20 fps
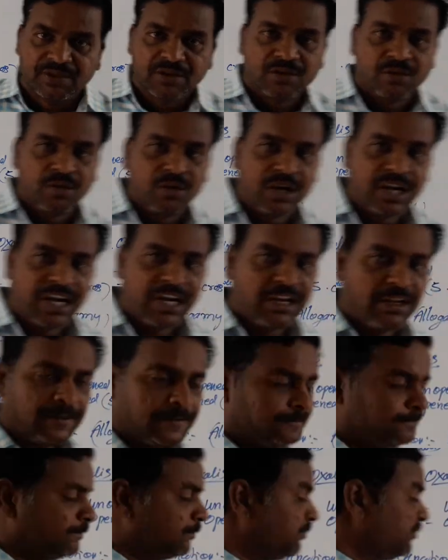
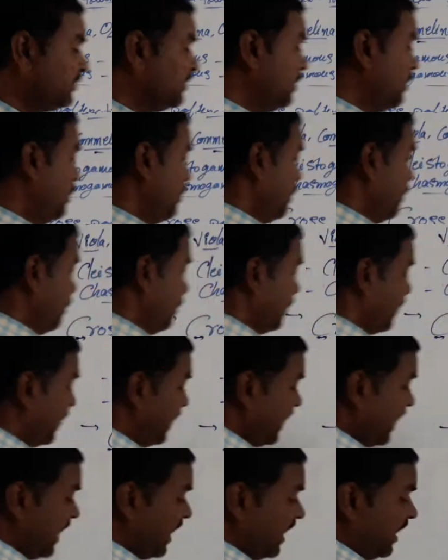Okay,
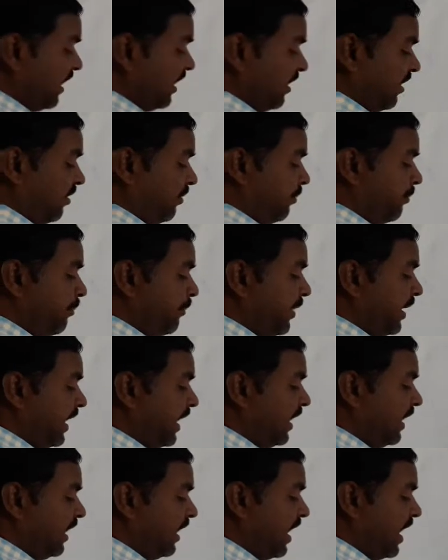here
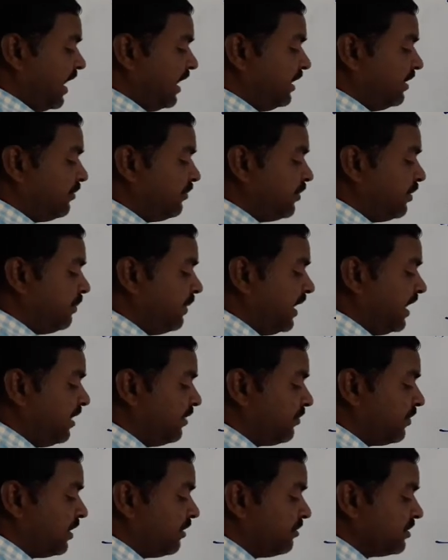male and
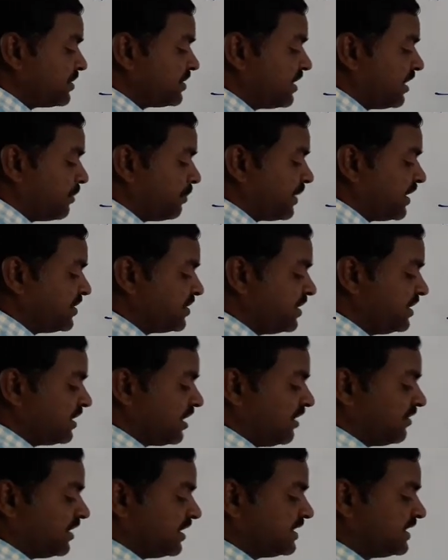female flowers are present
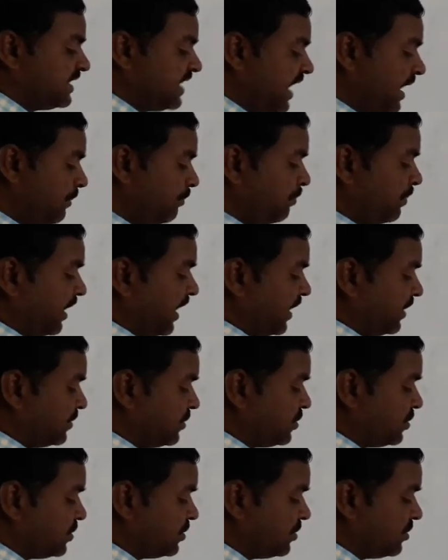on the same
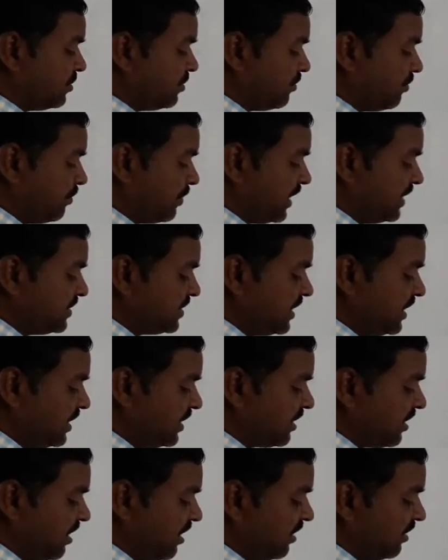plant.
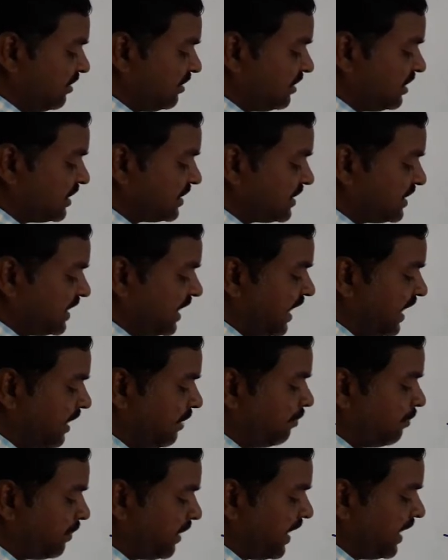Present on the
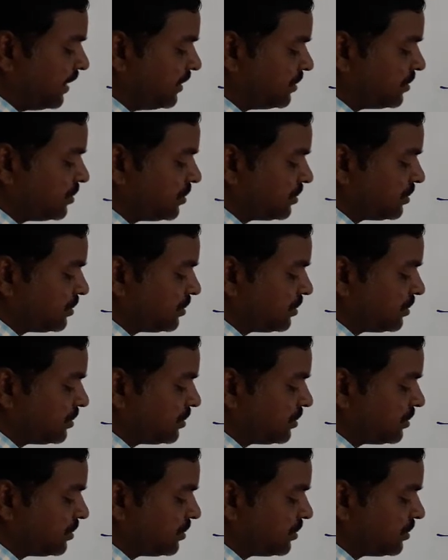same plant.